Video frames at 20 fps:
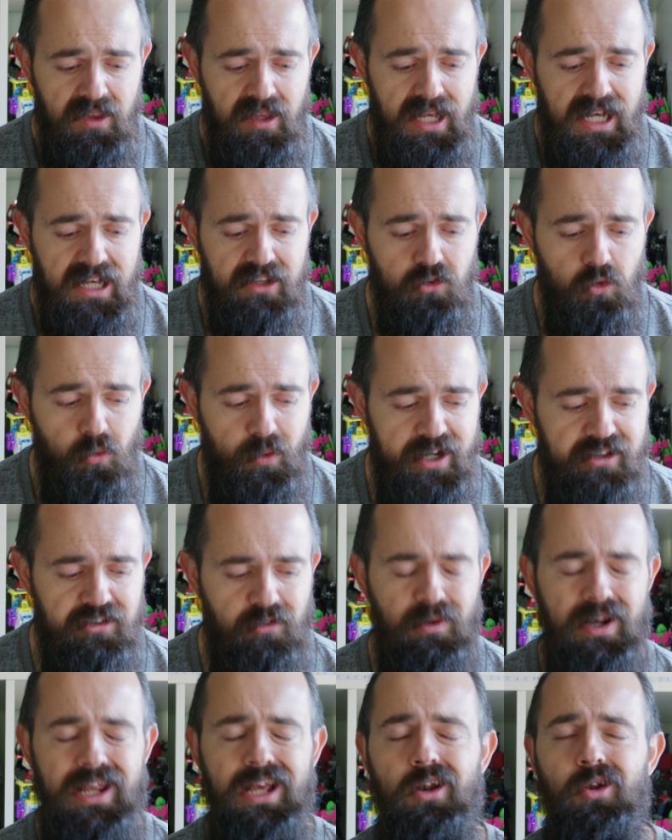as always I
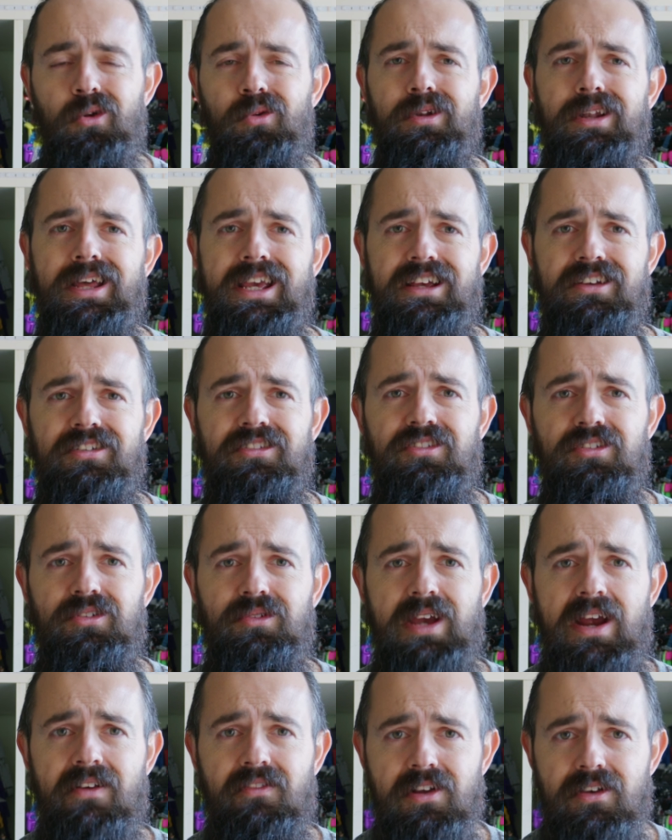will include links
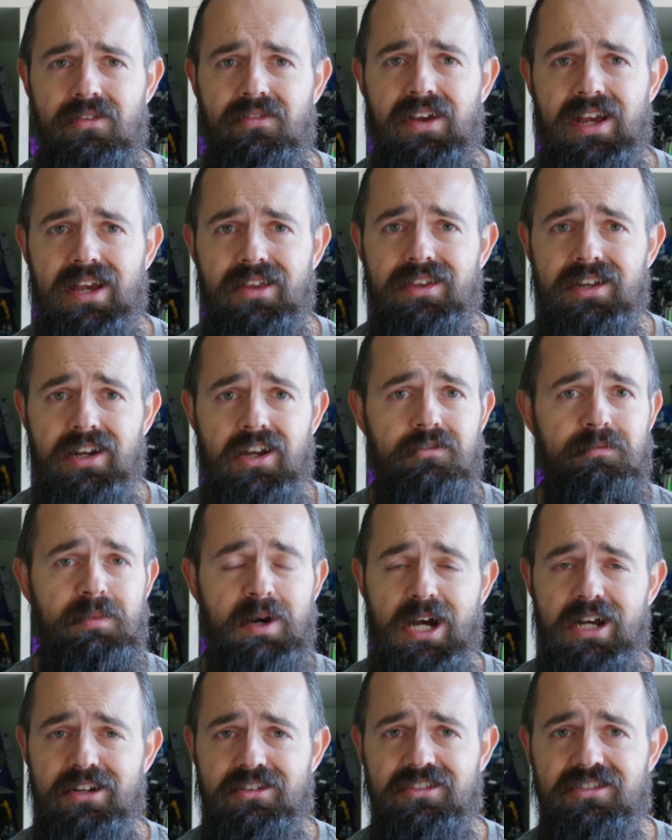to every figure that I've
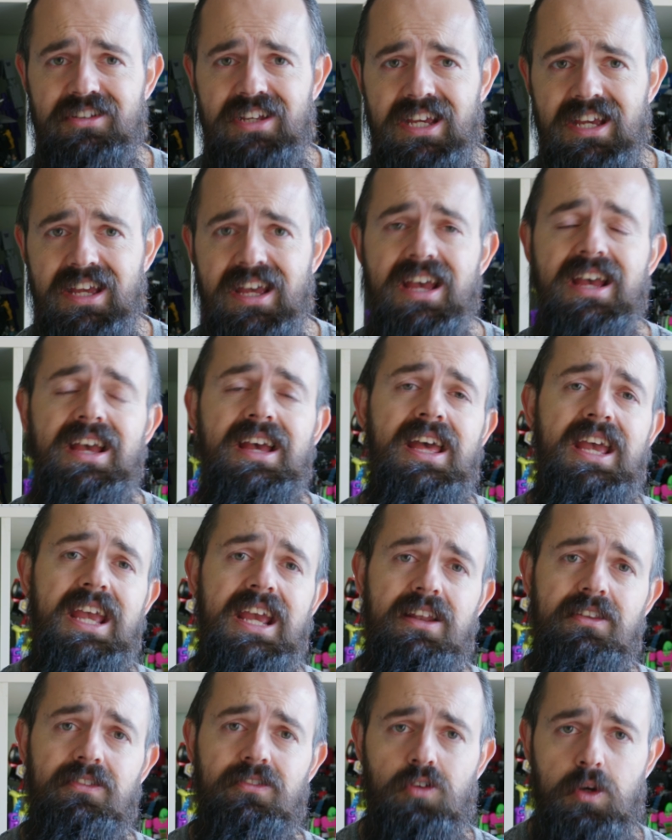purchased here
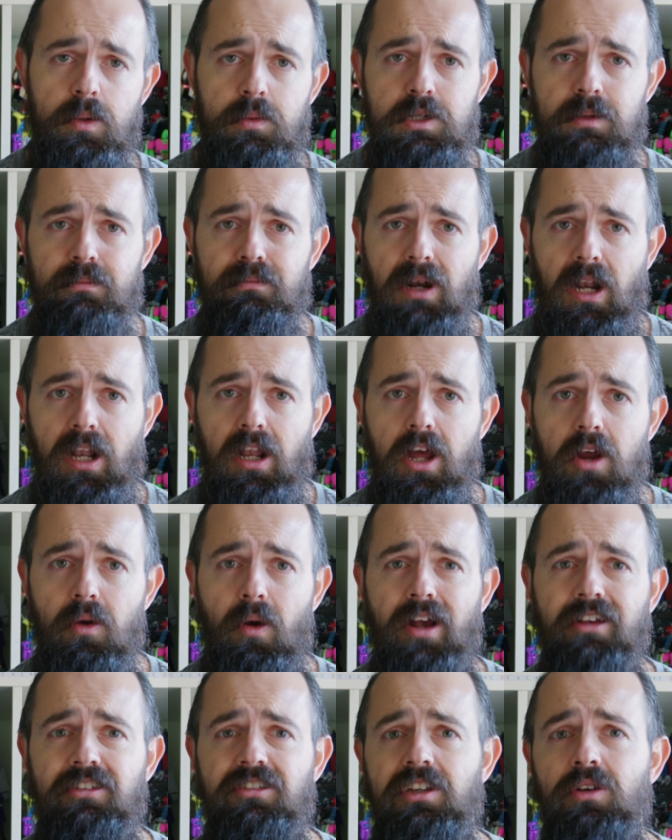in the description below.
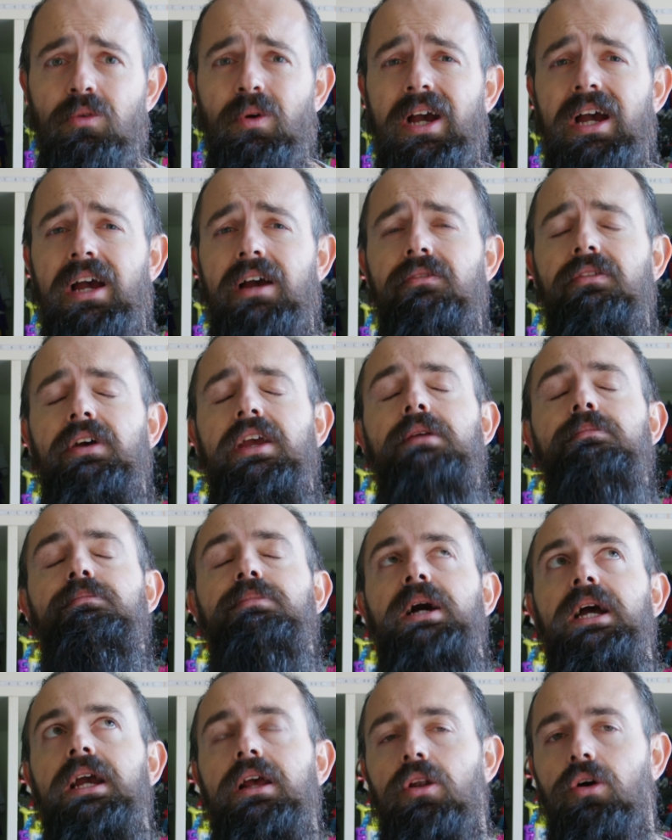I still have a
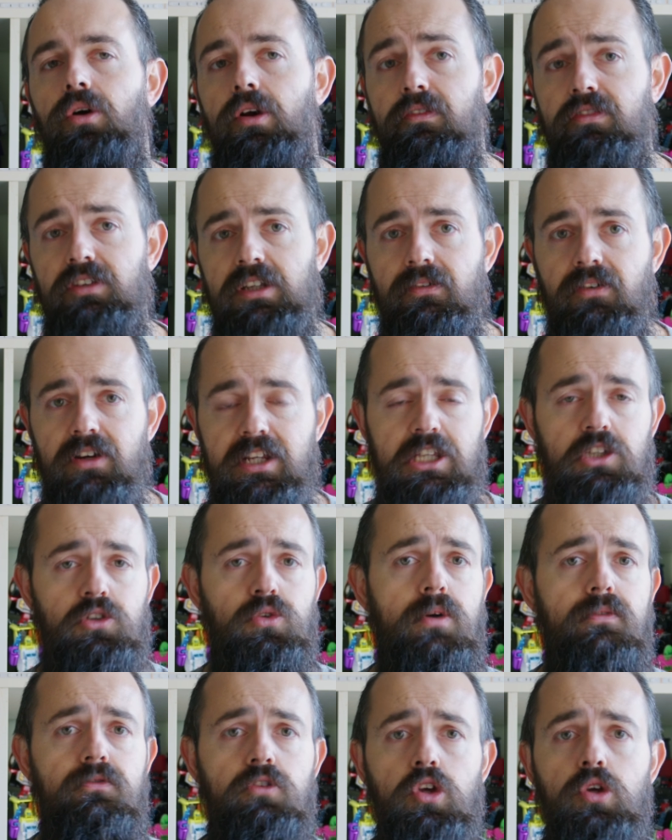backlog of stuff I need to
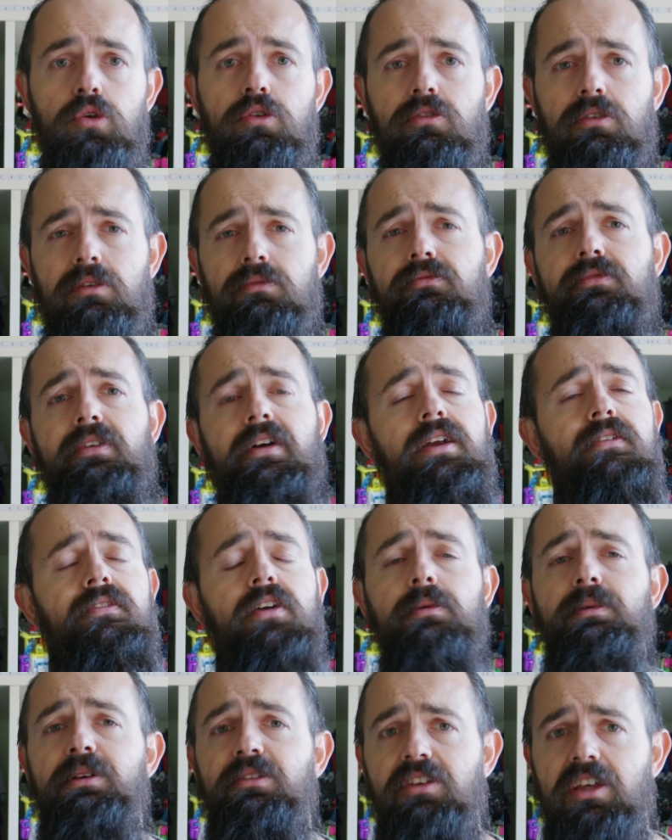review, just very
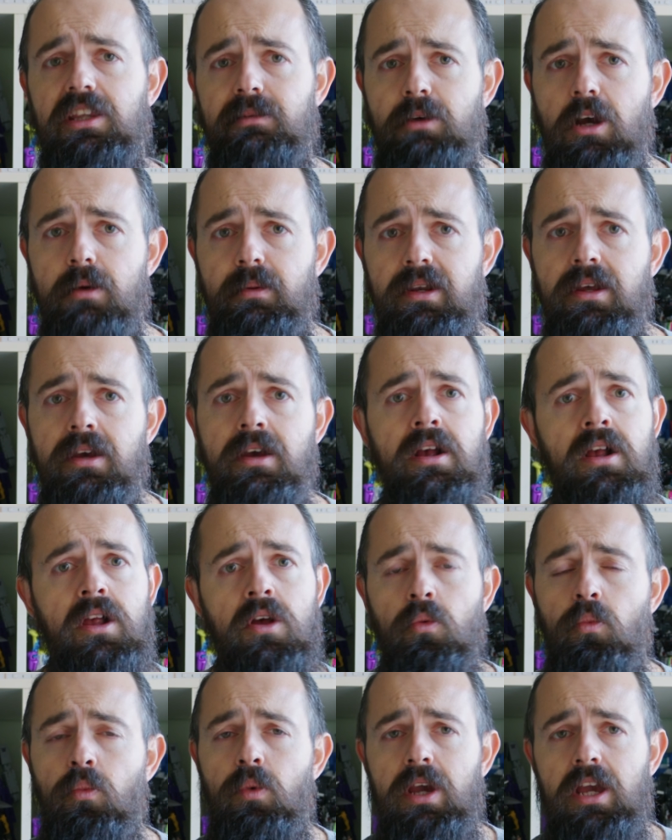busy at the moment
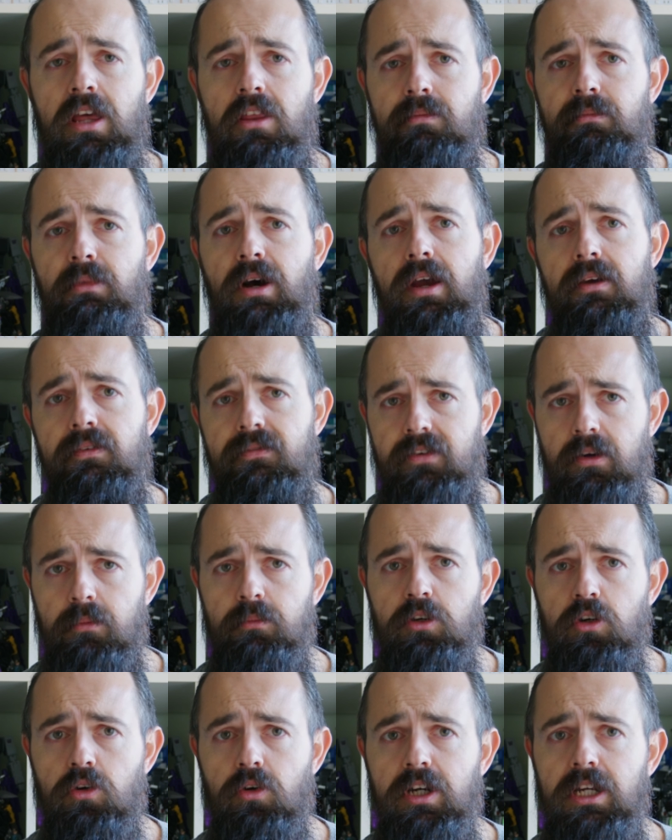with my film
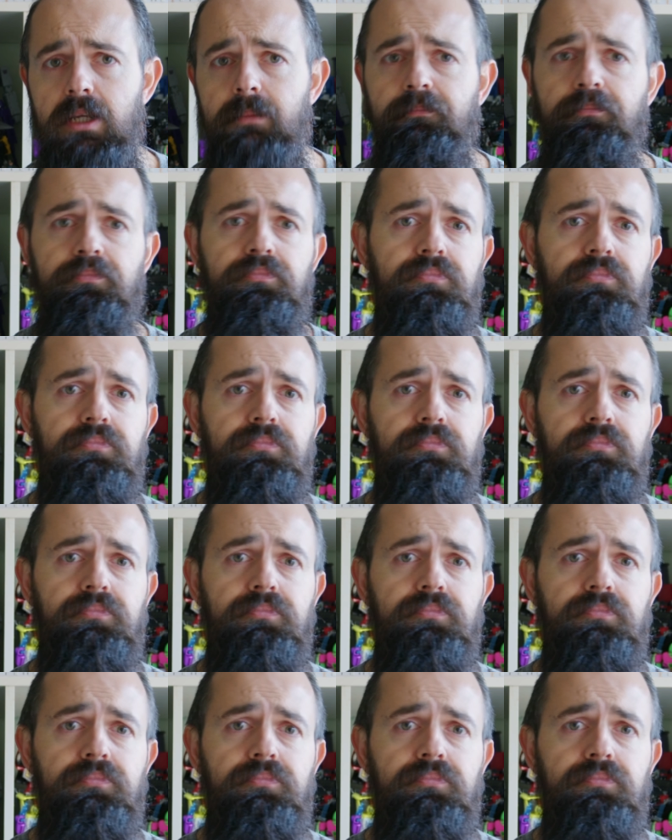degree,